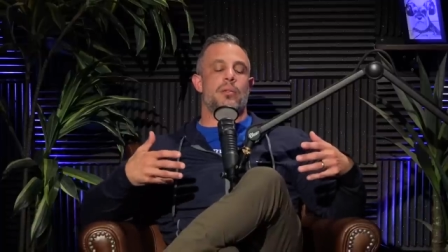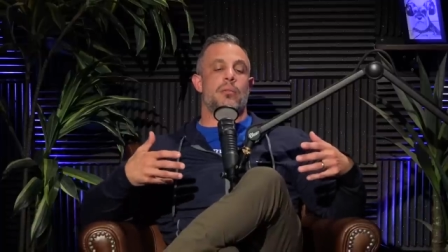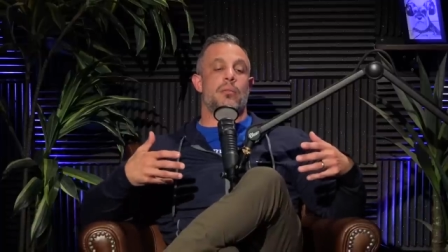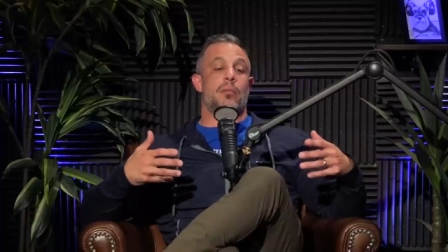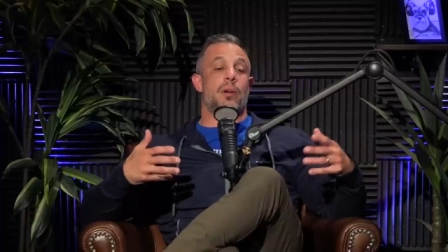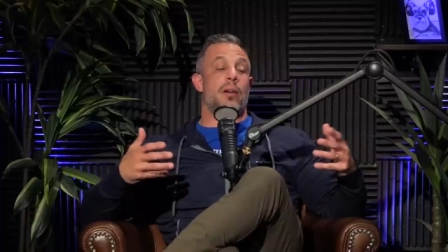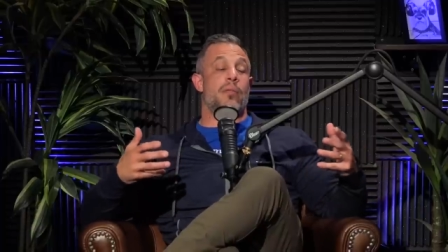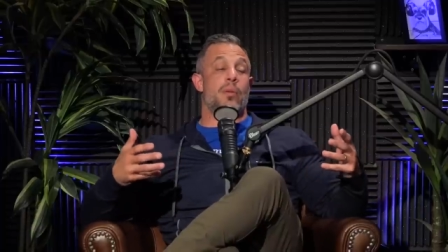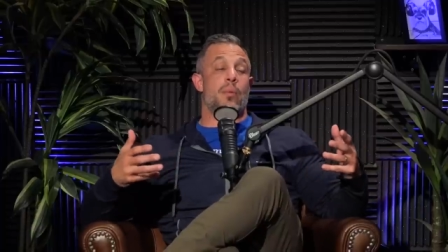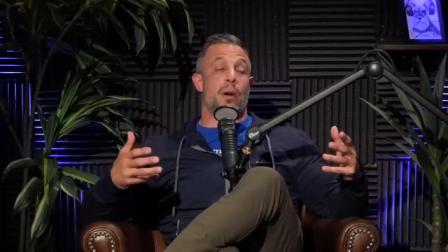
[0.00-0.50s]

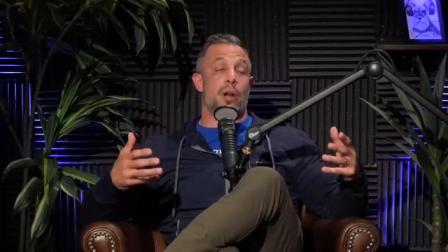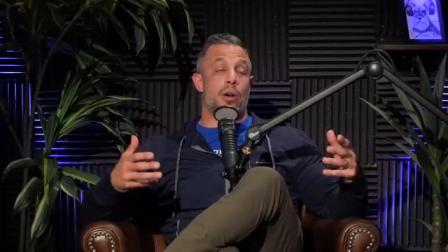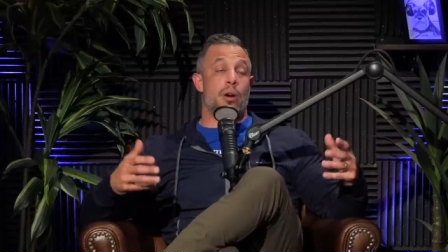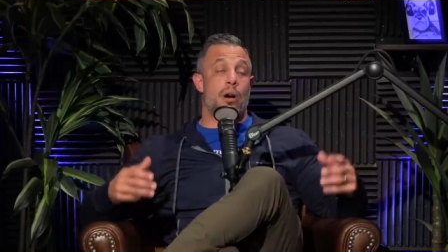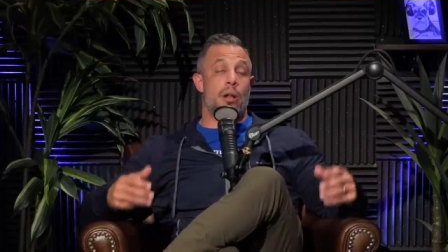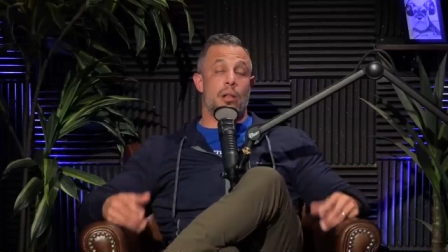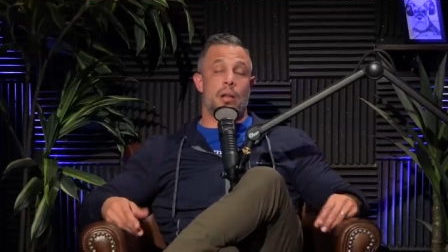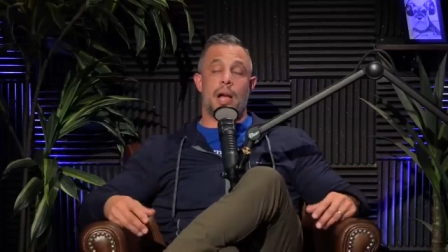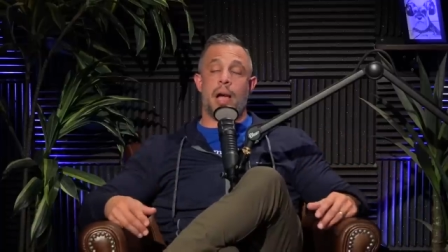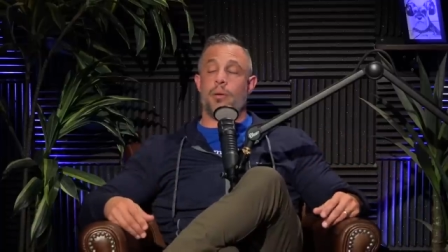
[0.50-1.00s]
whatever you want to
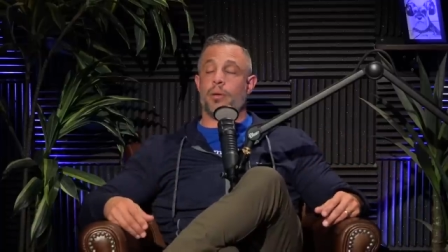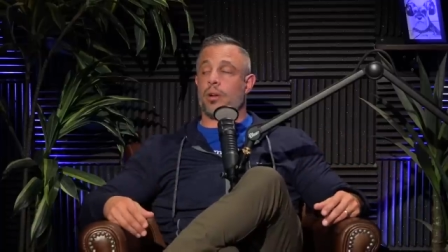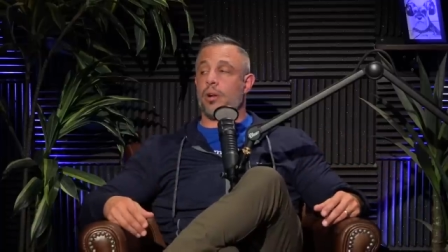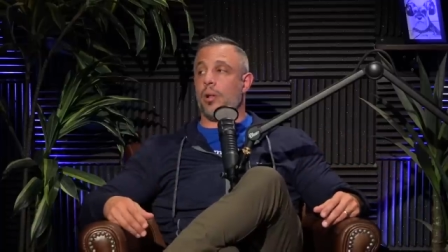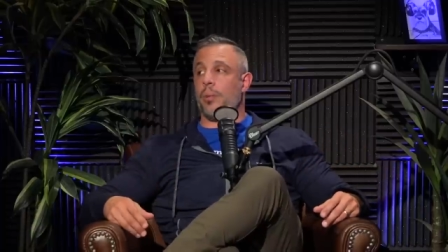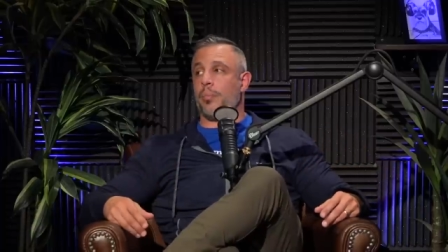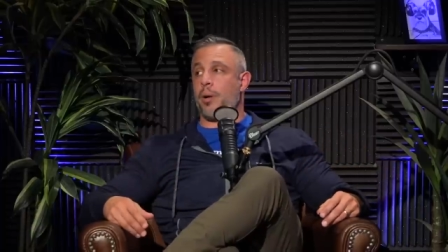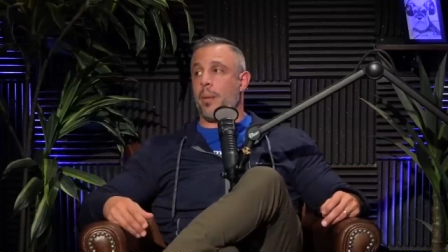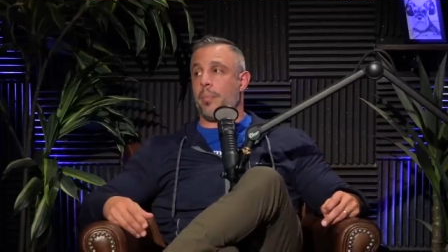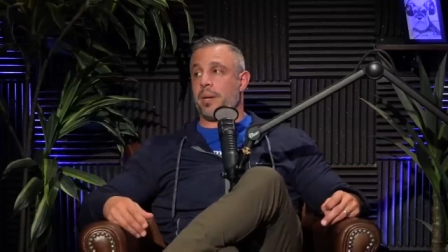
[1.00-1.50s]
call it. It's a
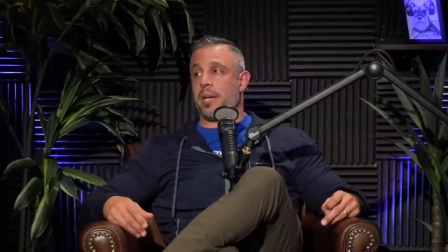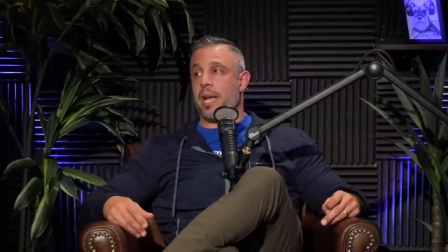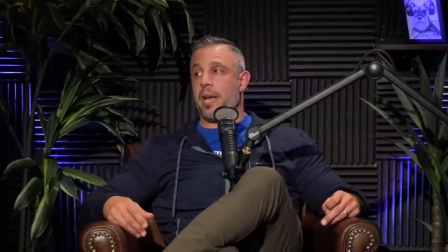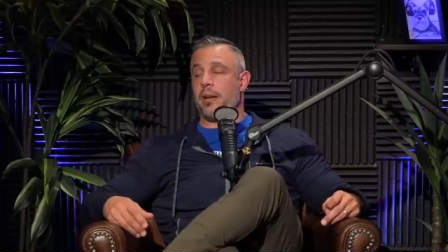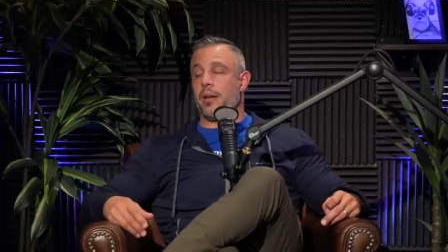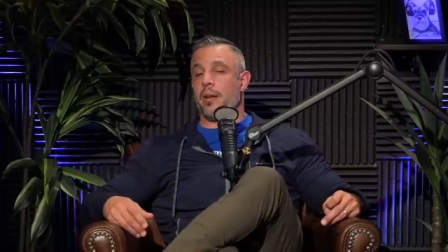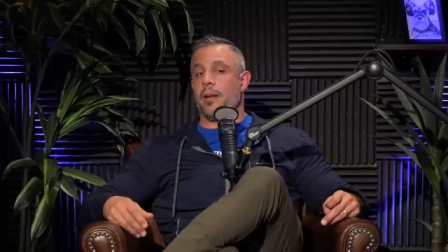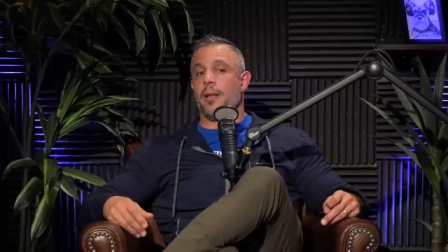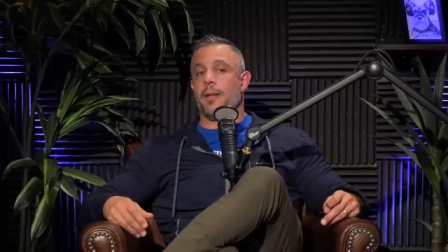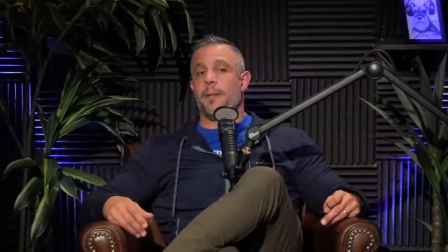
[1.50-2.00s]
direct shot at